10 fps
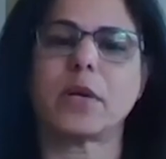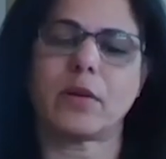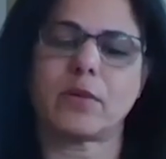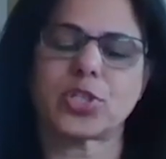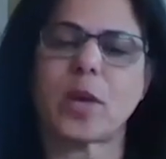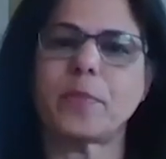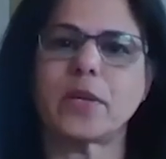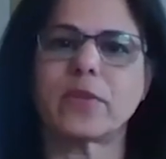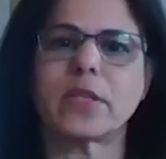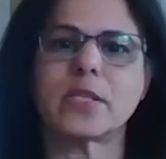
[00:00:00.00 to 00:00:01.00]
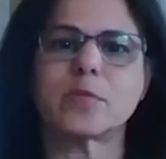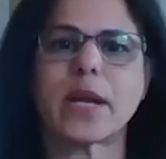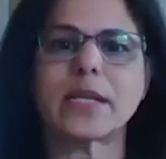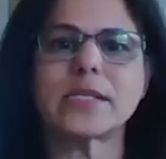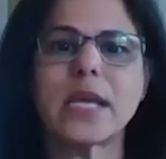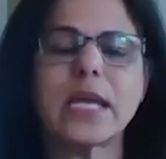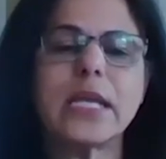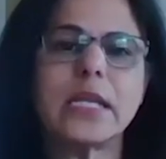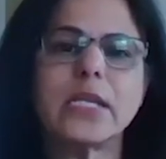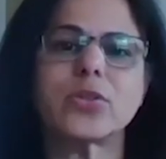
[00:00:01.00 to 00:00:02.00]
uh, shopping with these brands
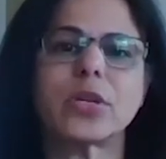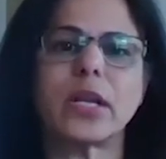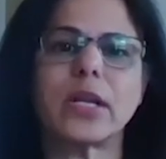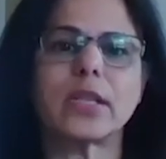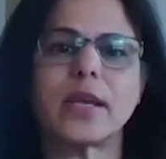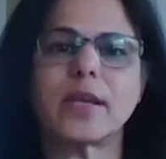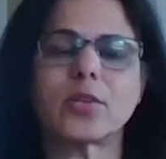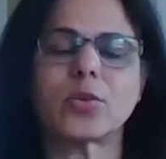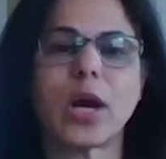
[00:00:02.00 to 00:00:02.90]
need to really think through